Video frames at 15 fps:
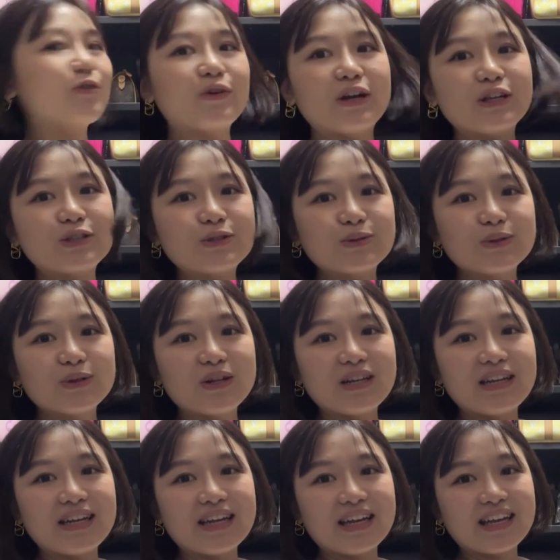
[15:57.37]
going to
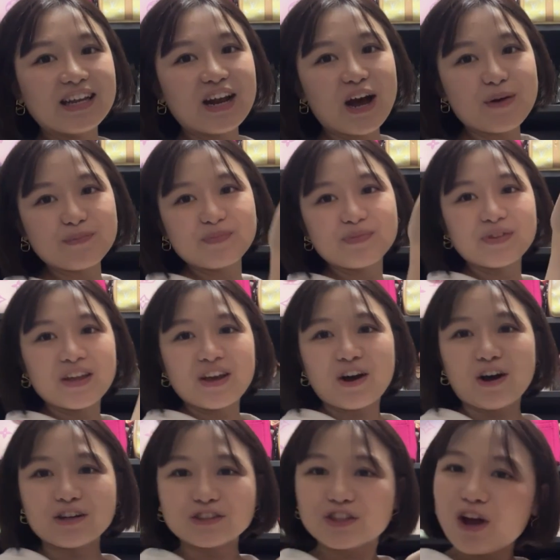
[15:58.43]
link it up
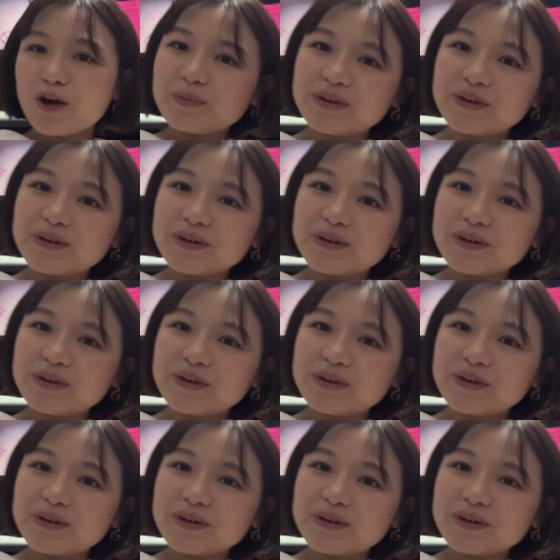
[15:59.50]
on top